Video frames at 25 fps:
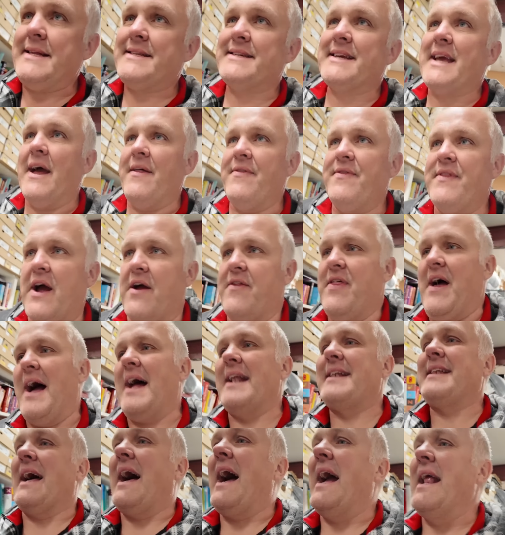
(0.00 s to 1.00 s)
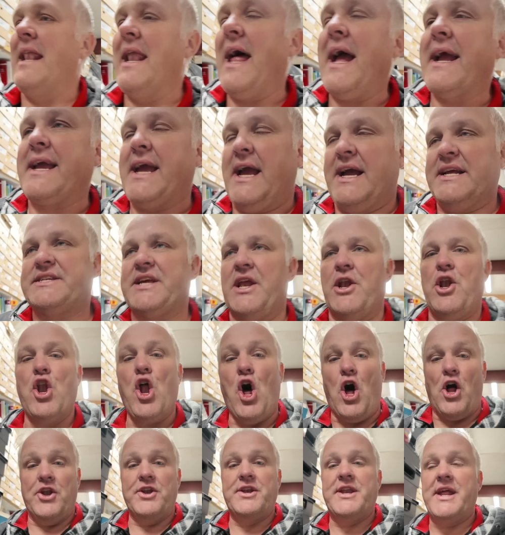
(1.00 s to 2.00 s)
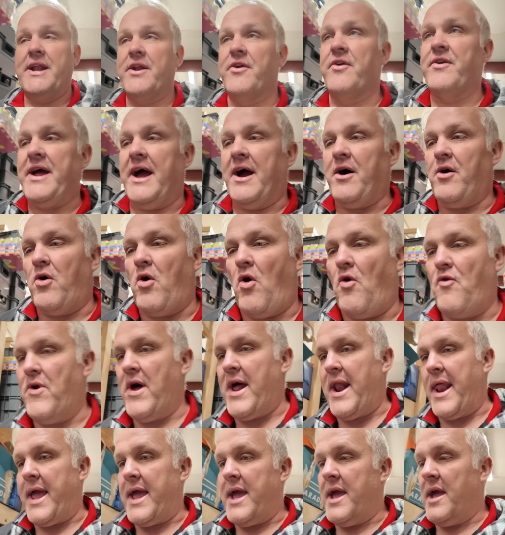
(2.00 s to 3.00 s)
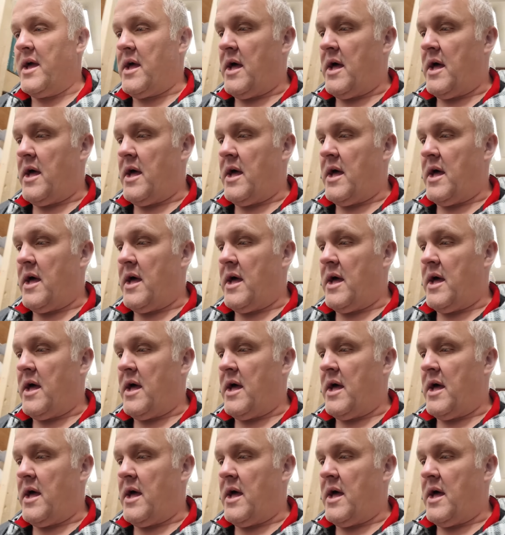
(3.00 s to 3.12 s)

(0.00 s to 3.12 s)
getting there. That I like it. It's a lot neater now already.